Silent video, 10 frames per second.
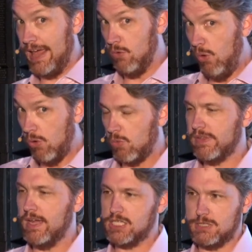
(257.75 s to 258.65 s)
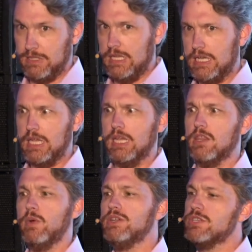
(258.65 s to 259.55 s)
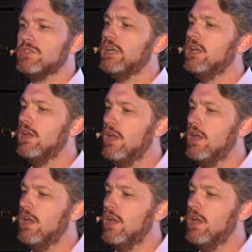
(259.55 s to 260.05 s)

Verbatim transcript: at all without spelunking in the registry.